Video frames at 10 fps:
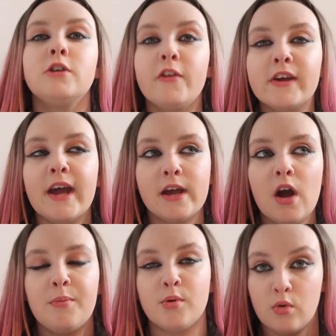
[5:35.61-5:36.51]
another gay
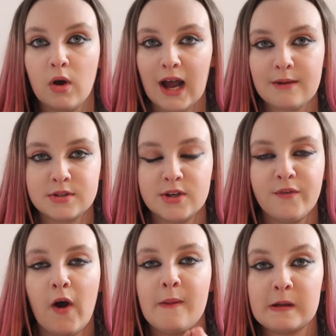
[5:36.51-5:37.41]
couple, absolutely
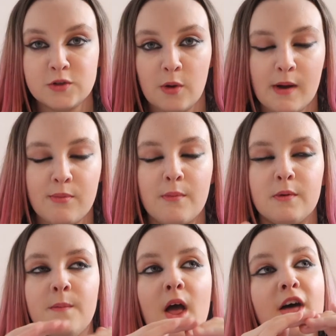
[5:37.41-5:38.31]
fine, that's not my
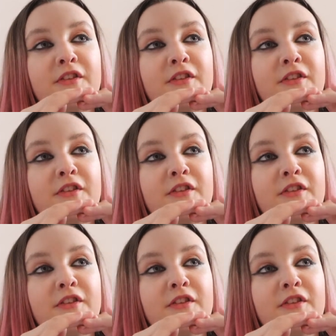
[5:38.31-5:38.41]
problem.